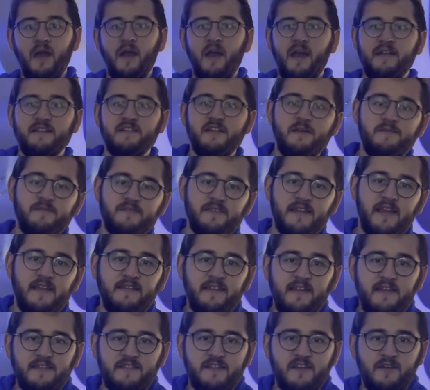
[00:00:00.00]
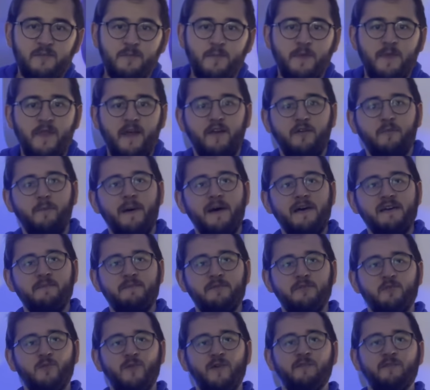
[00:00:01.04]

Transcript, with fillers: In terms of setting these up, they're compatible